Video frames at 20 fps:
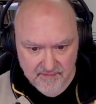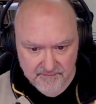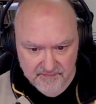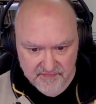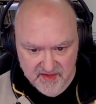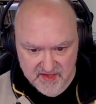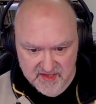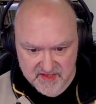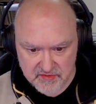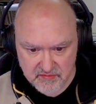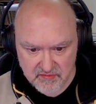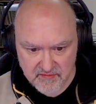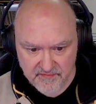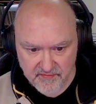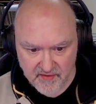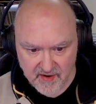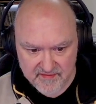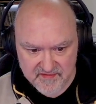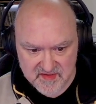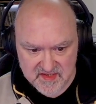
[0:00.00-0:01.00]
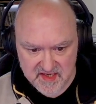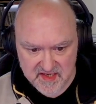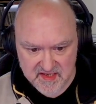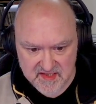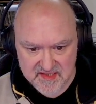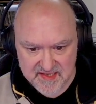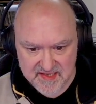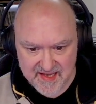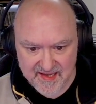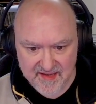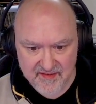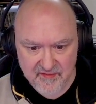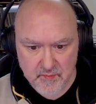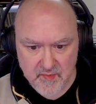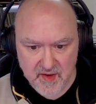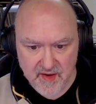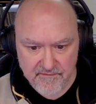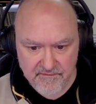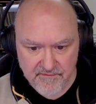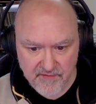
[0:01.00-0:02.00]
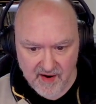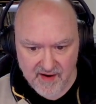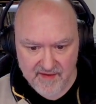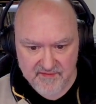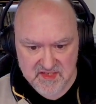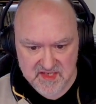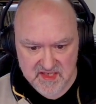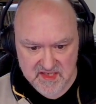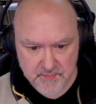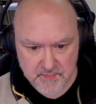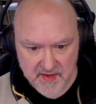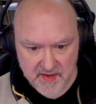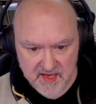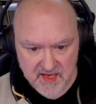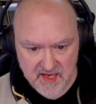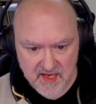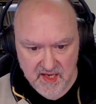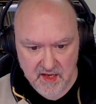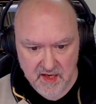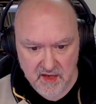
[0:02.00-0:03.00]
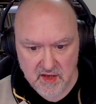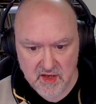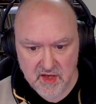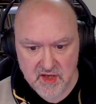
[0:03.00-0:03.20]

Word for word: These are a 5, 6. That gives me a 5, 6 pair here.